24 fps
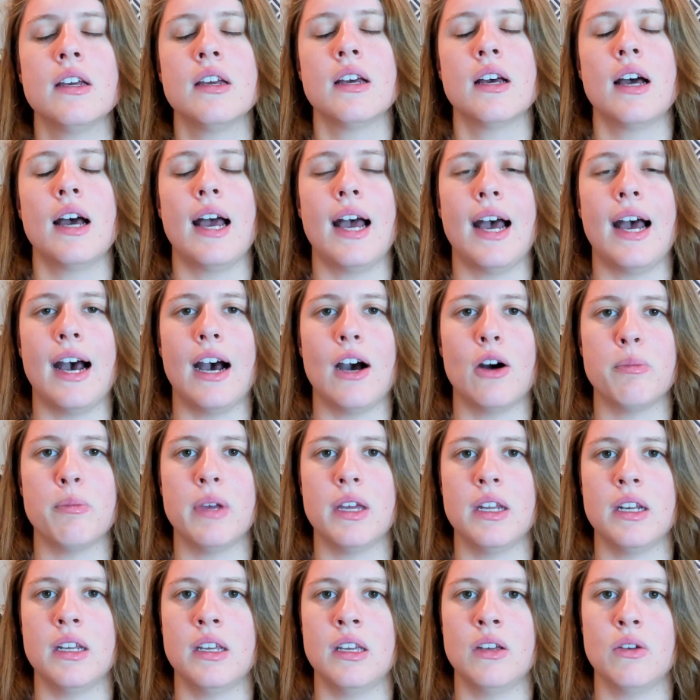how
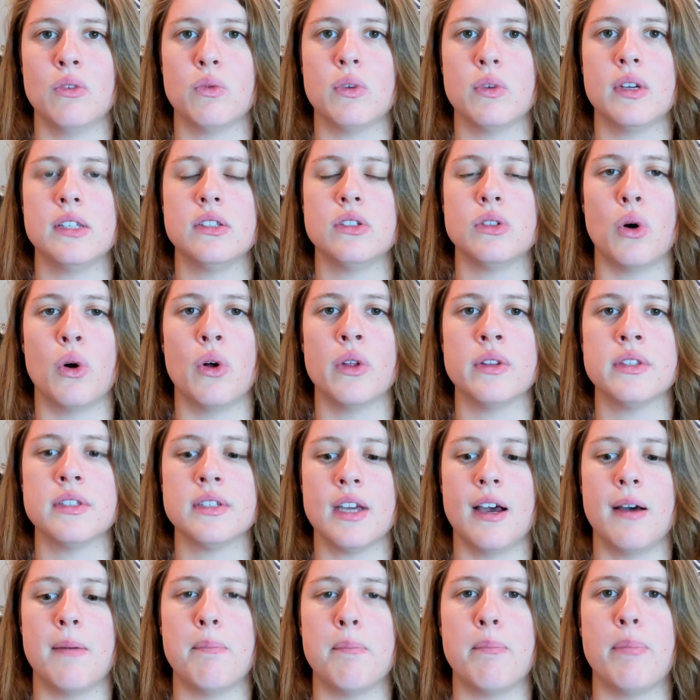many results
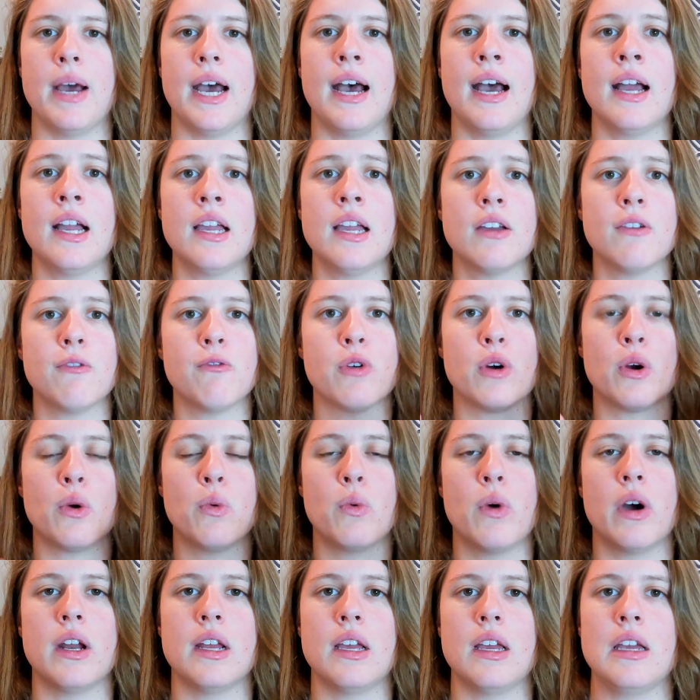come back for
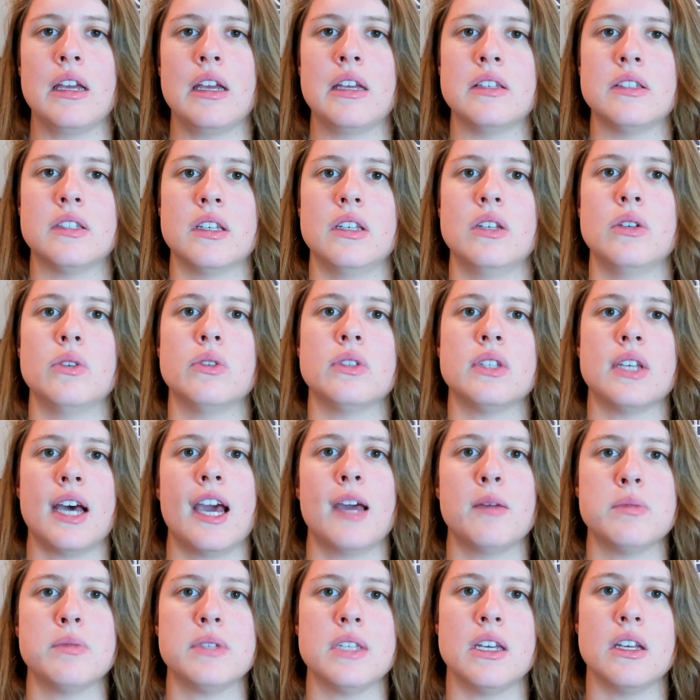what it is that you
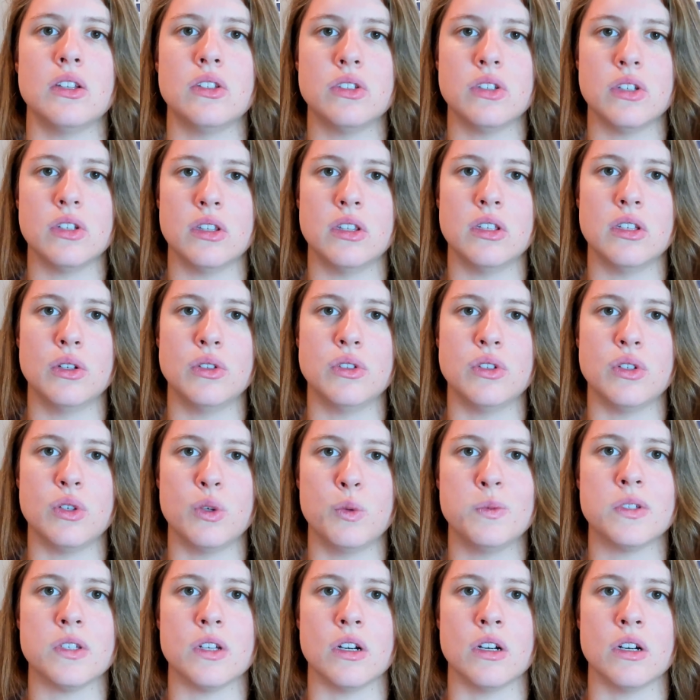typed into the YouTube
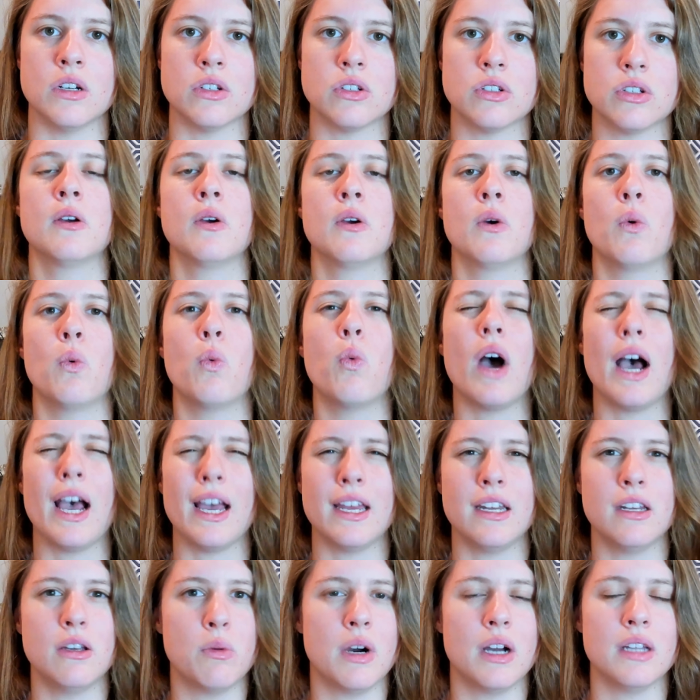search. Why
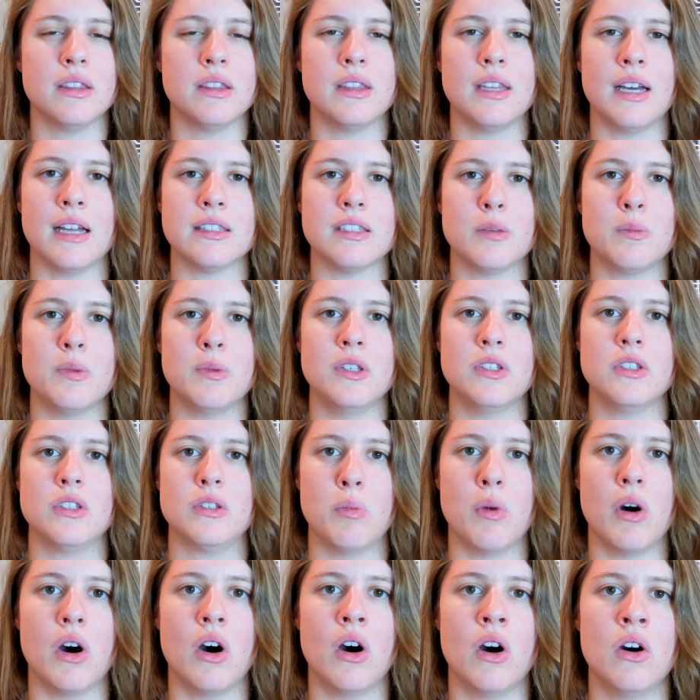do you want that to be
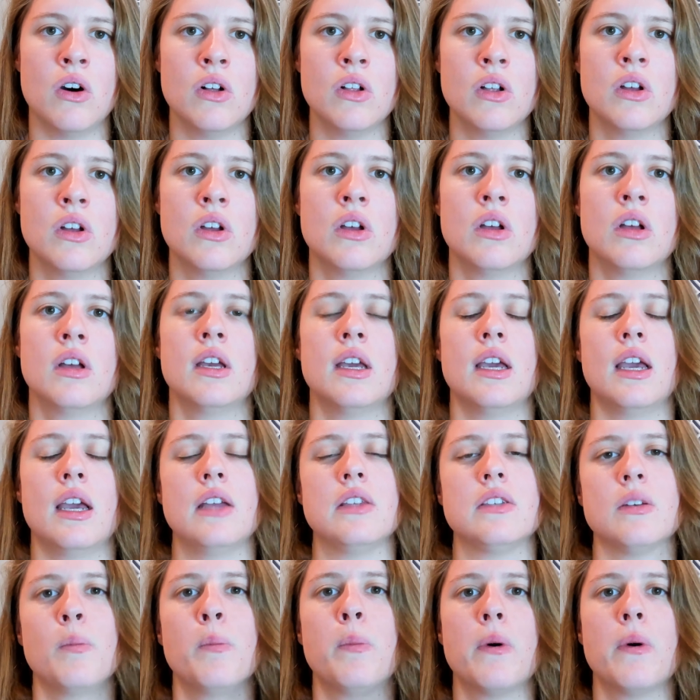small?
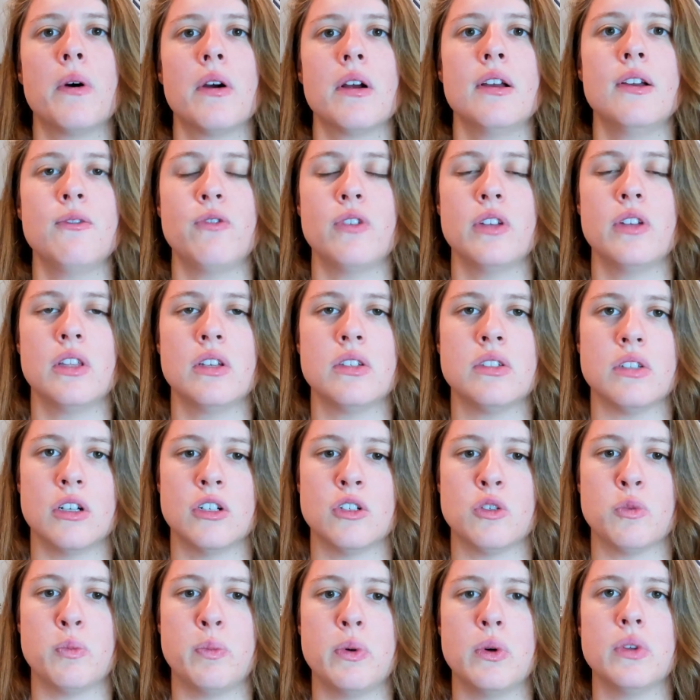It's important for the
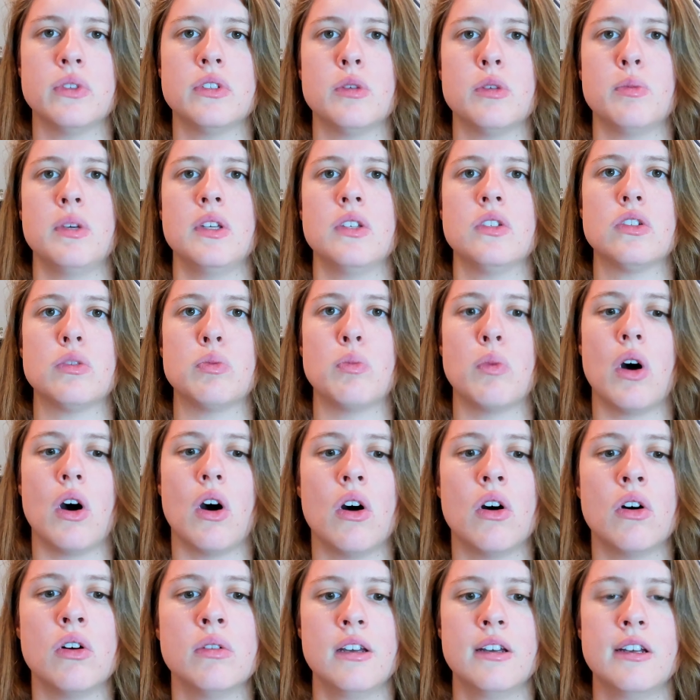search pool to be
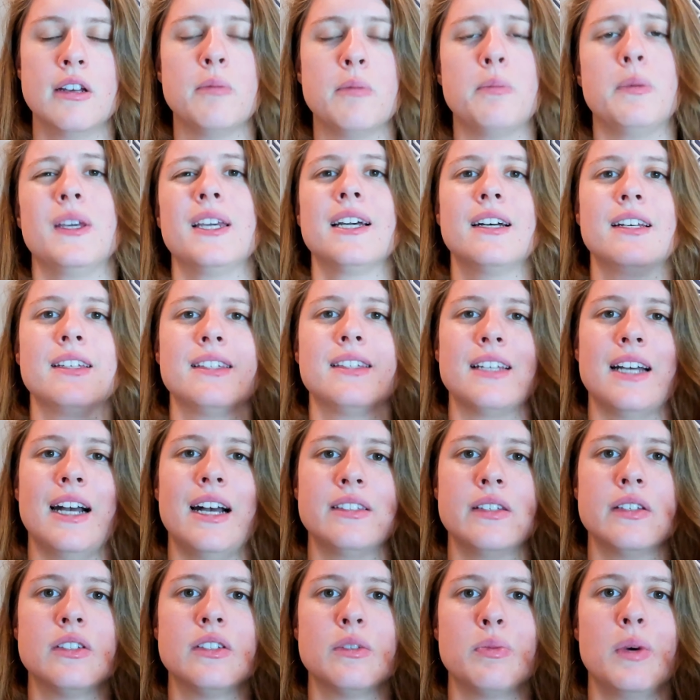small because as
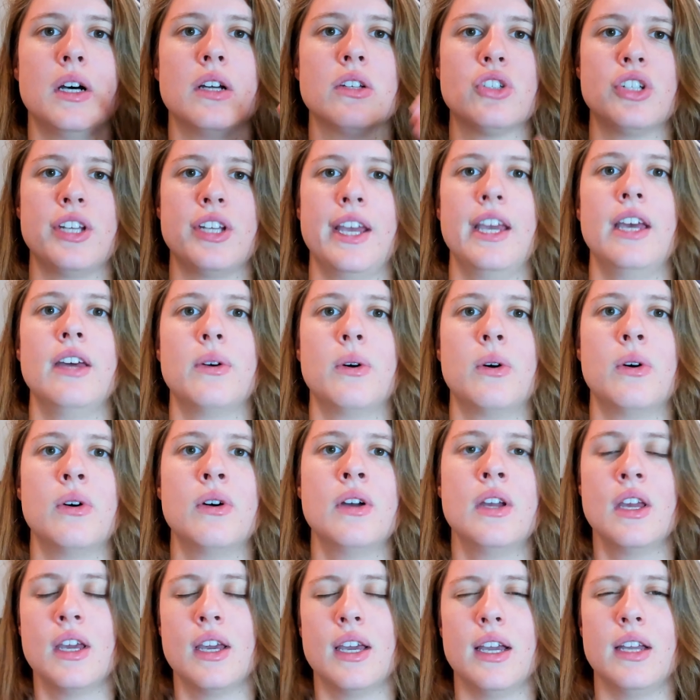a small channel,
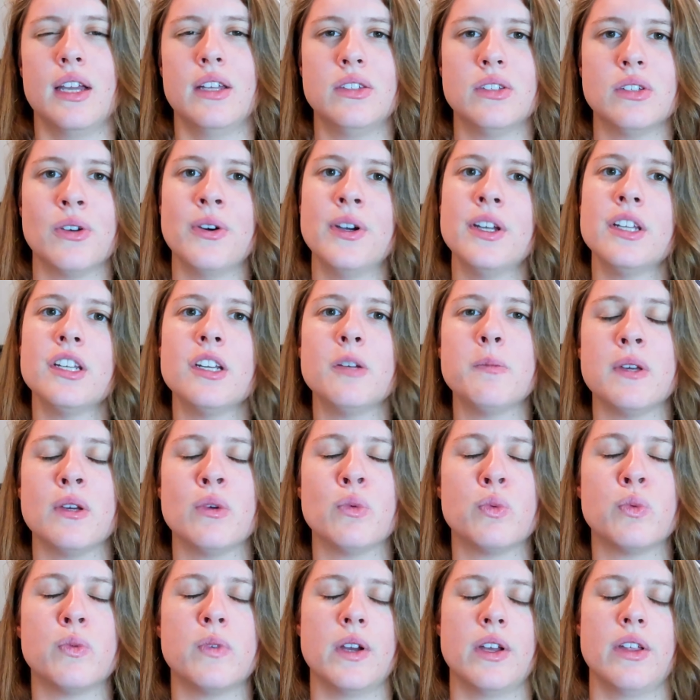it's going to be
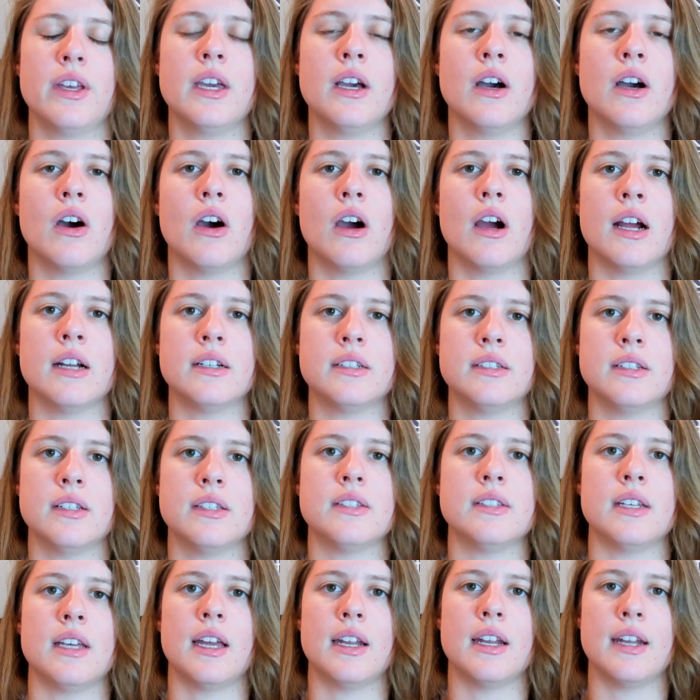really hard to
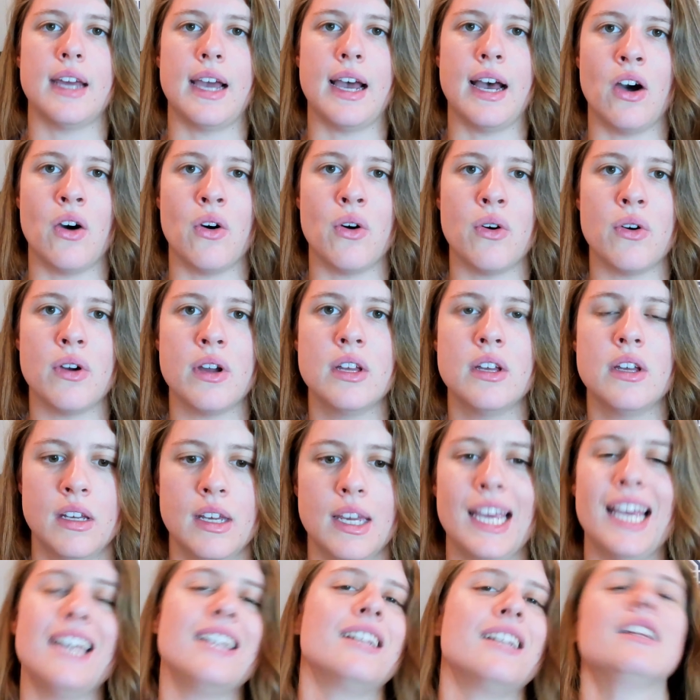stand out
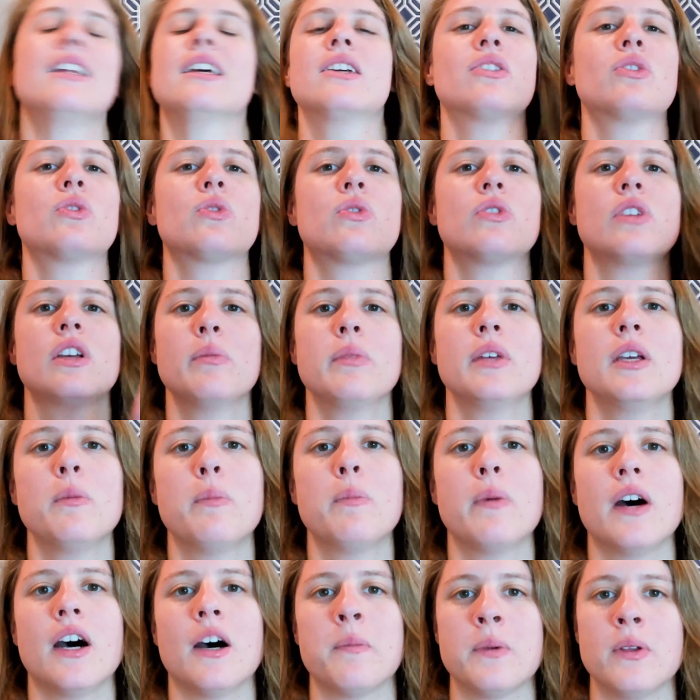in an extremely
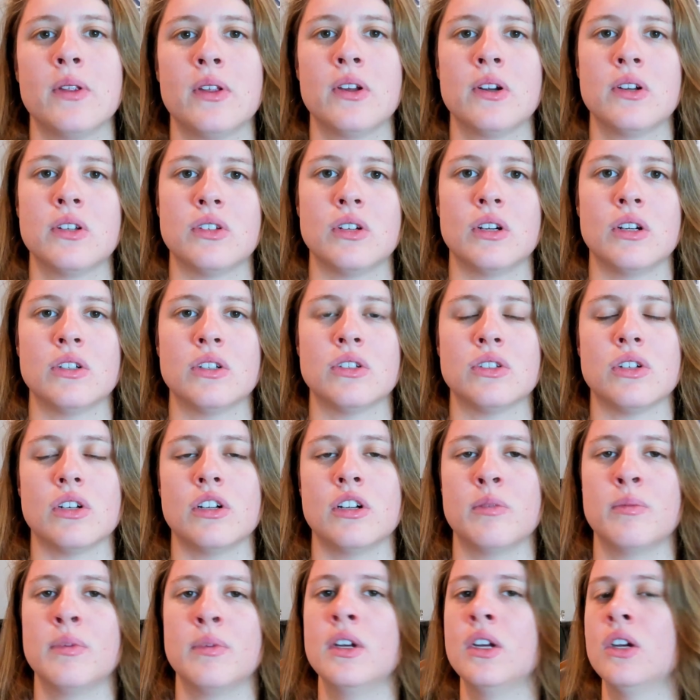popular search
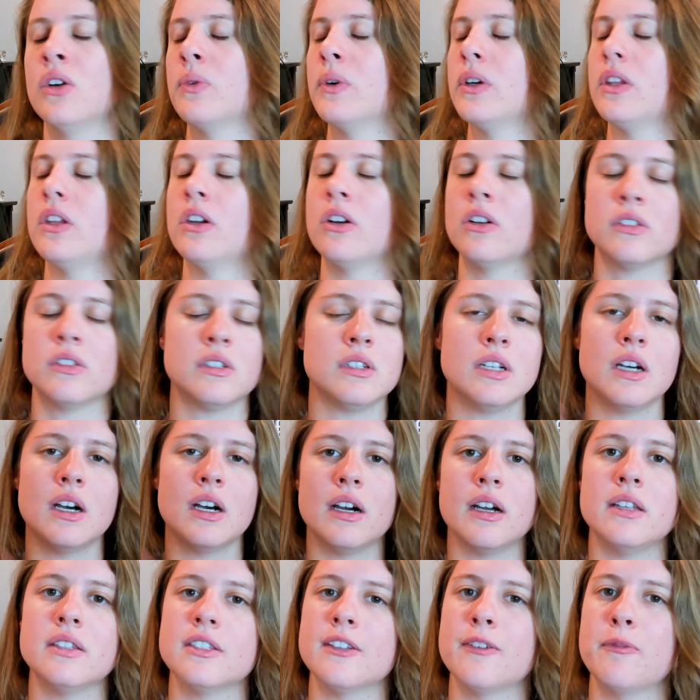term where there's
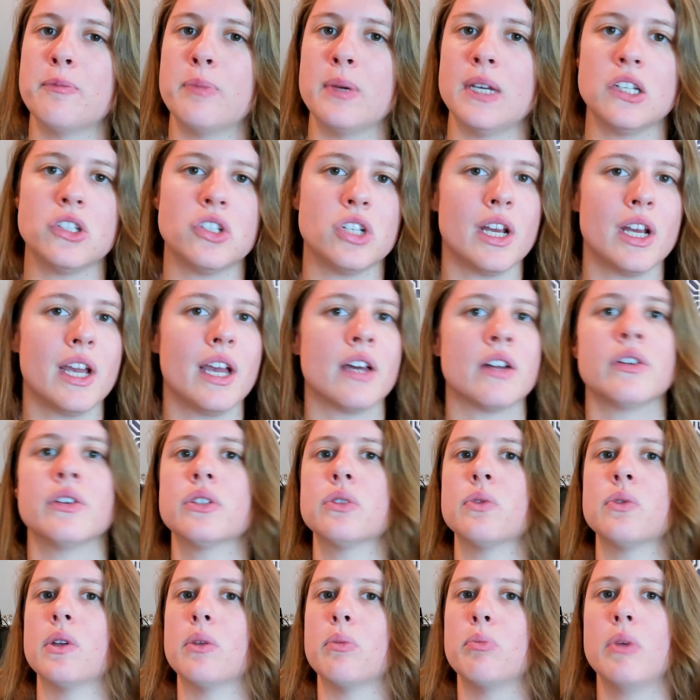tons of big channels
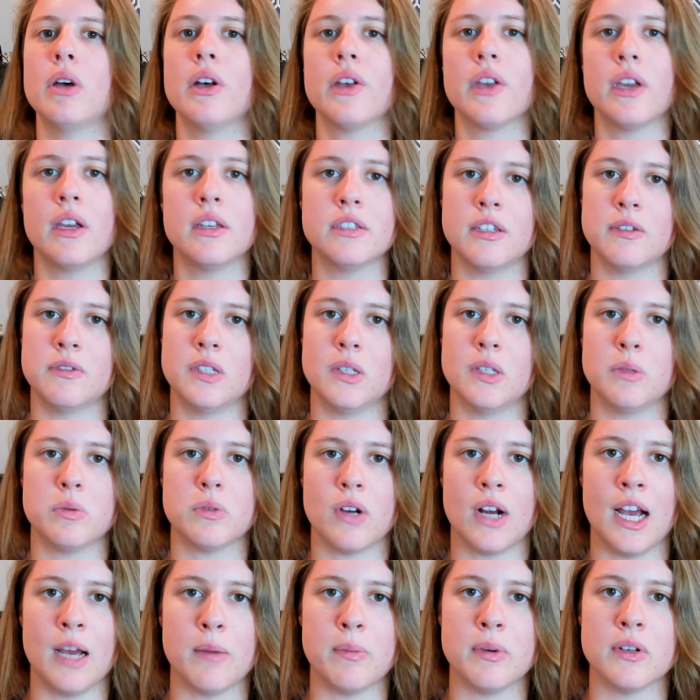with millions of
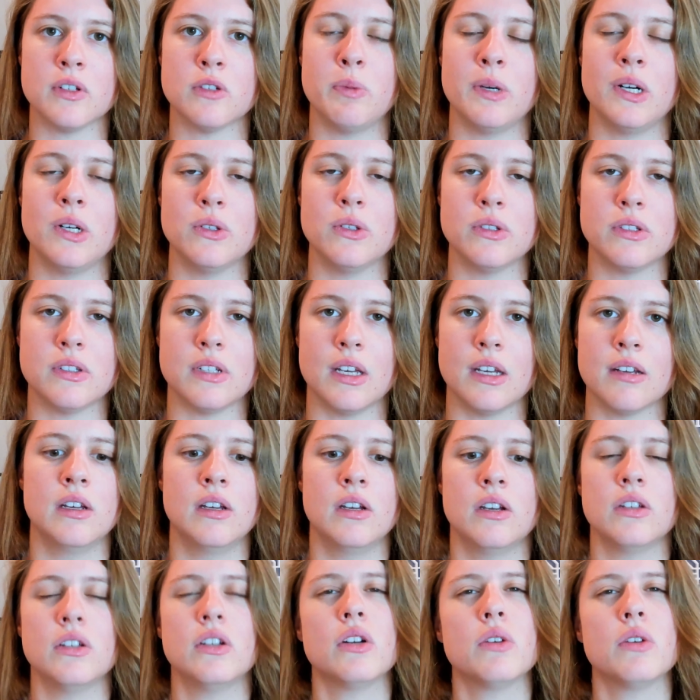subscribers posting. You're